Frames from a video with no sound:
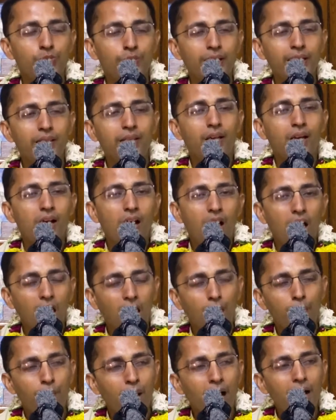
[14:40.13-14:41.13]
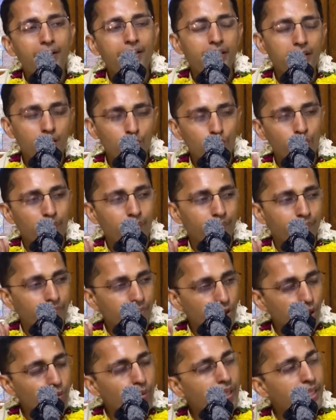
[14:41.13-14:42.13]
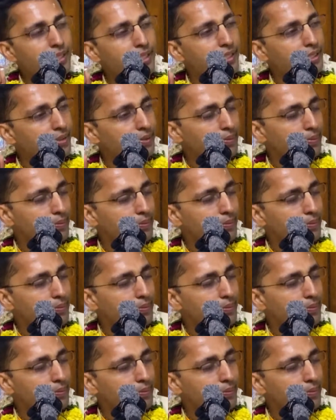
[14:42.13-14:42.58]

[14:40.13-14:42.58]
with amanitvam, humility.